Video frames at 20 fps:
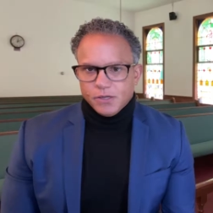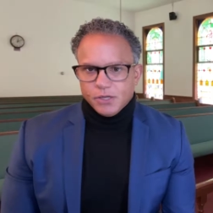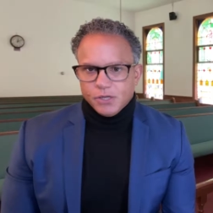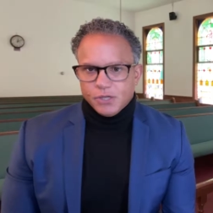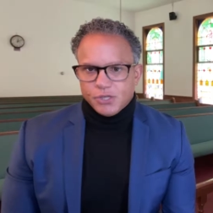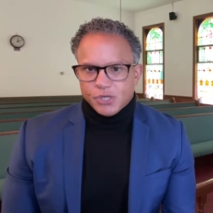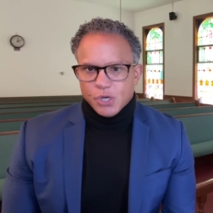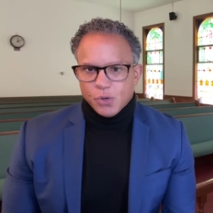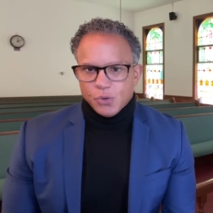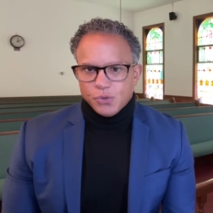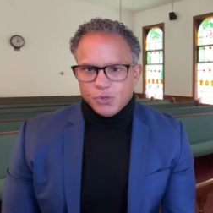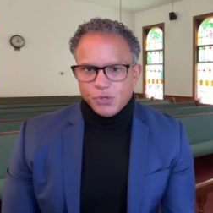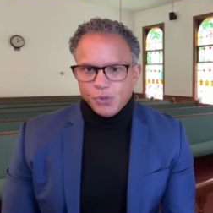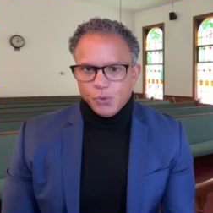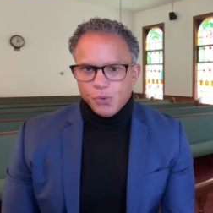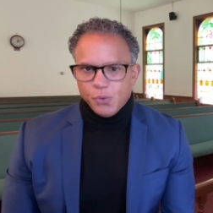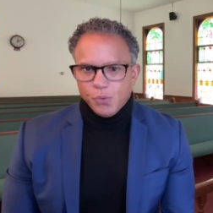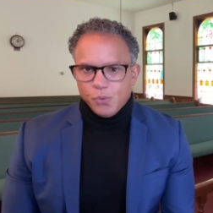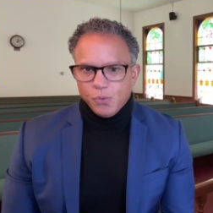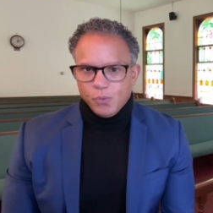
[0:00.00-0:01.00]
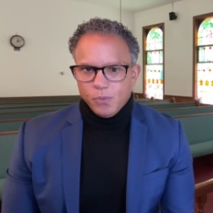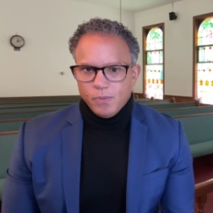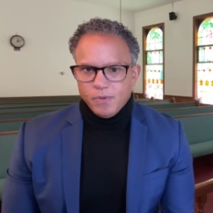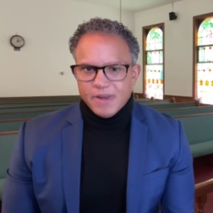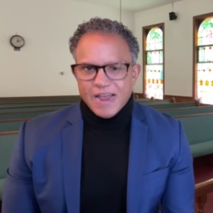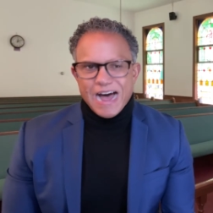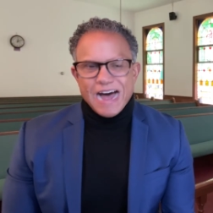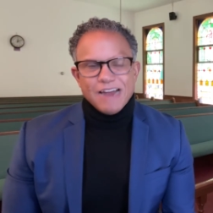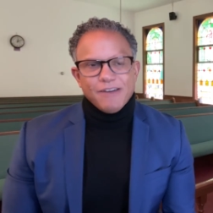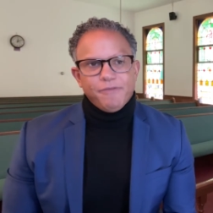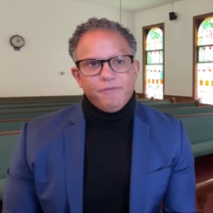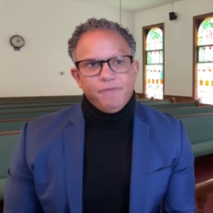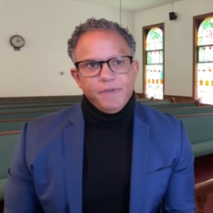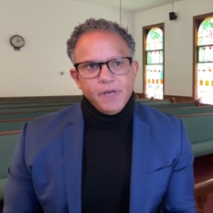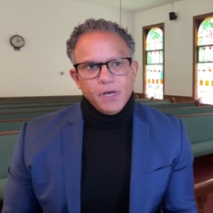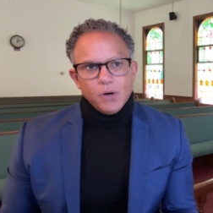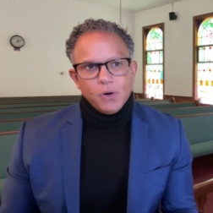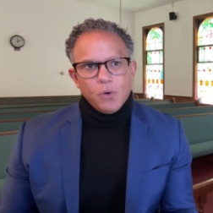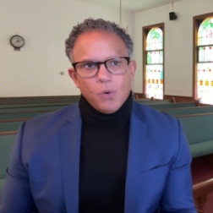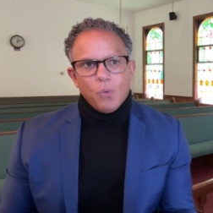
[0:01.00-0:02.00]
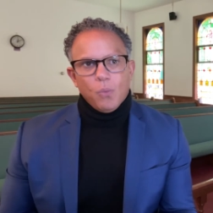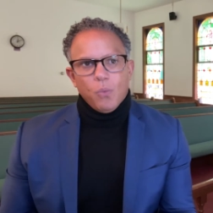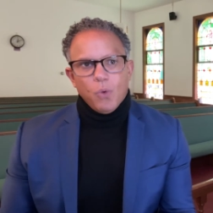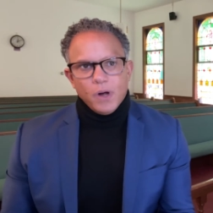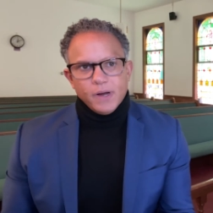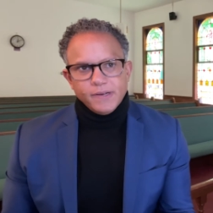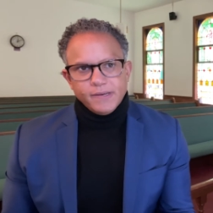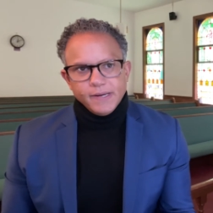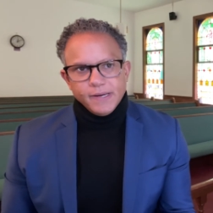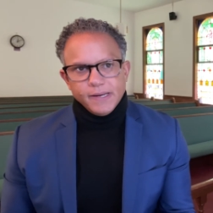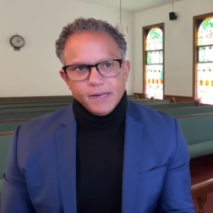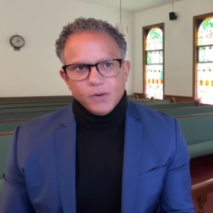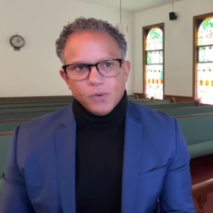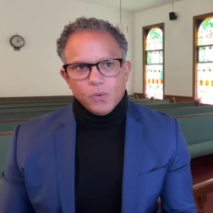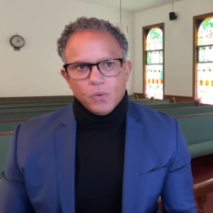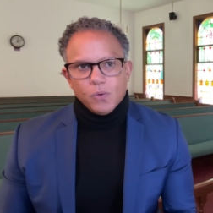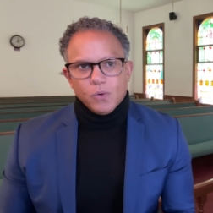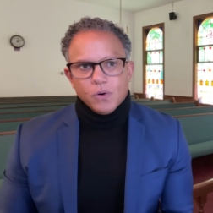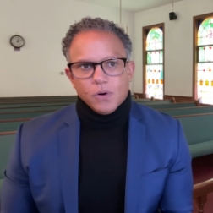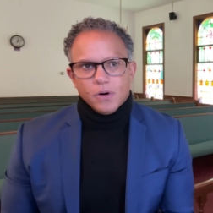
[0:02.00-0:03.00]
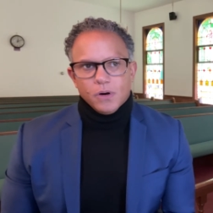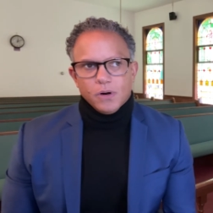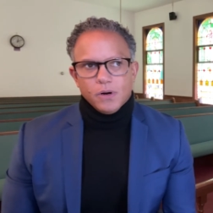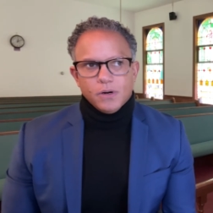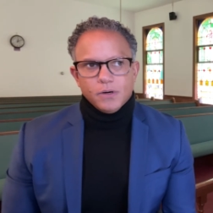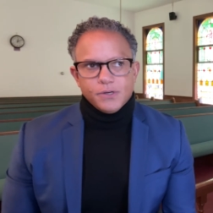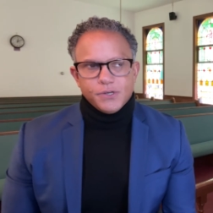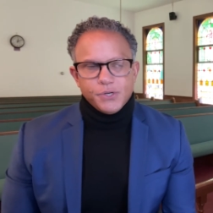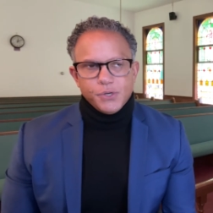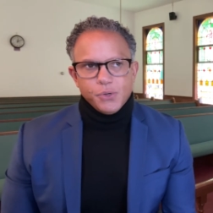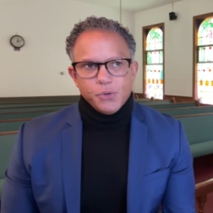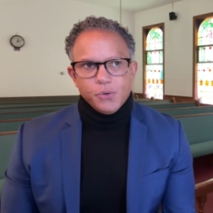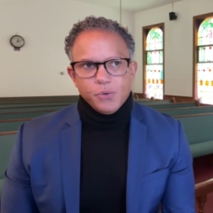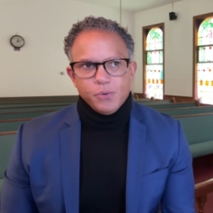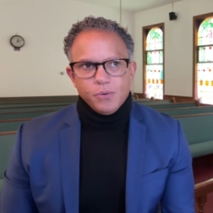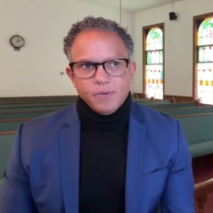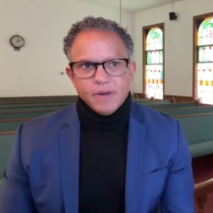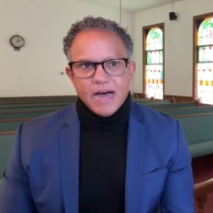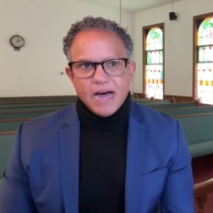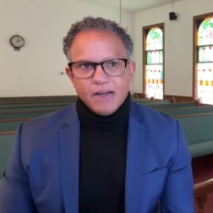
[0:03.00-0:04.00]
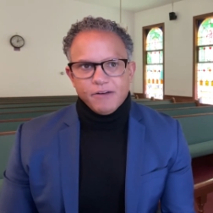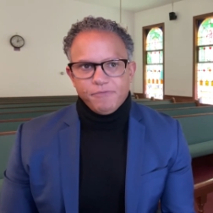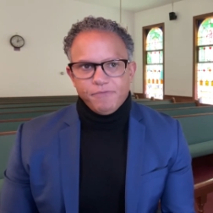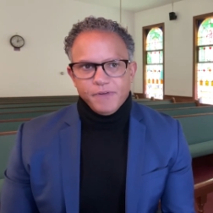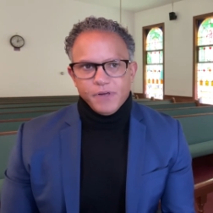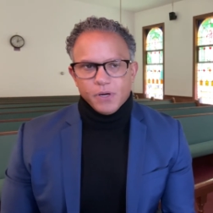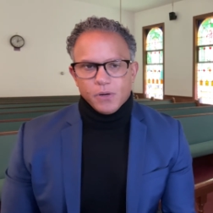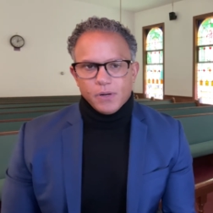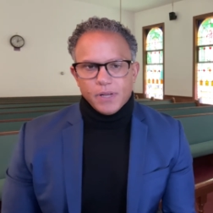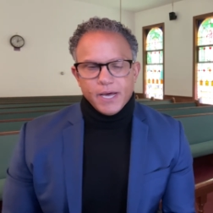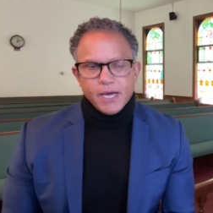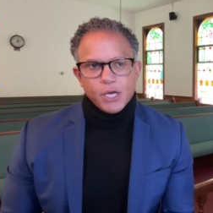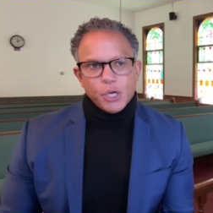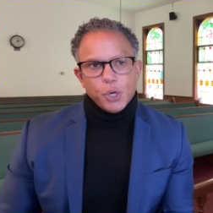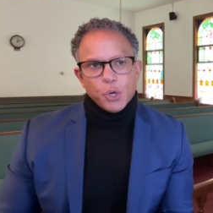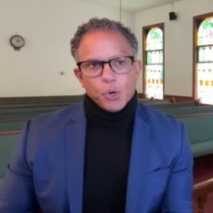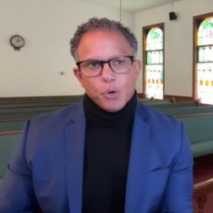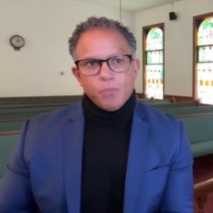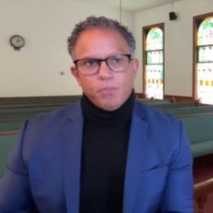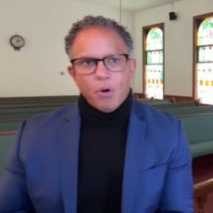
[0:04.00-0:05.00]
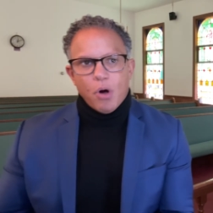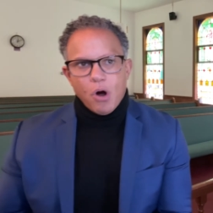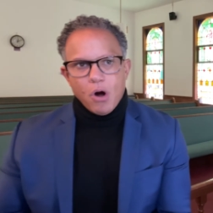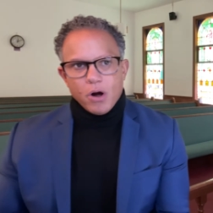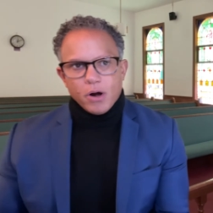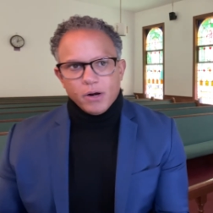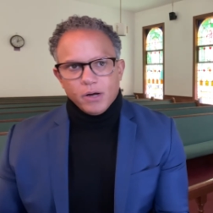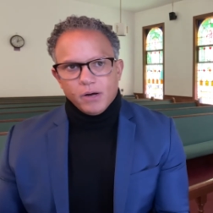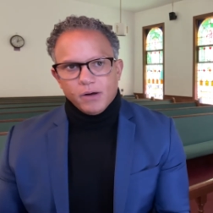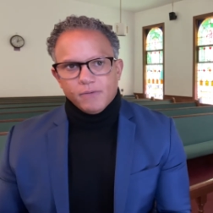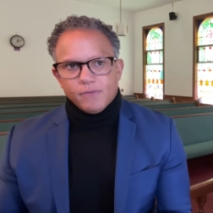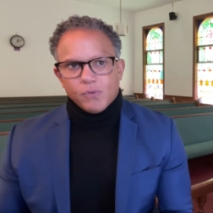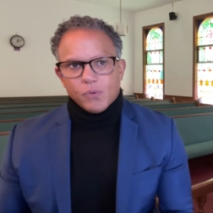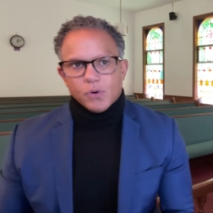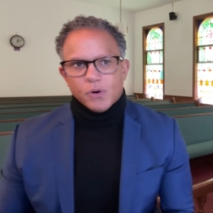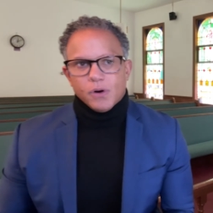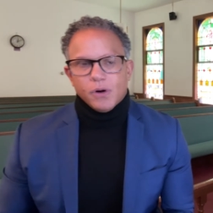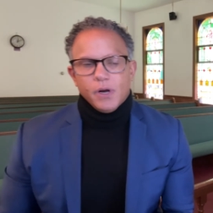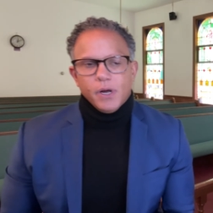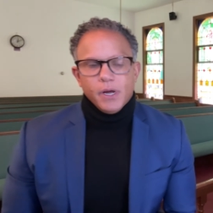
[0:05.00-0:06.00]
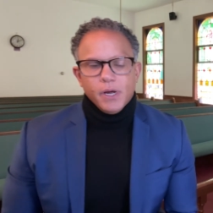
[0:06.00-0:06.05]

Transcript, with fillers: So to not feel wanted, or to not feel like you're part of, or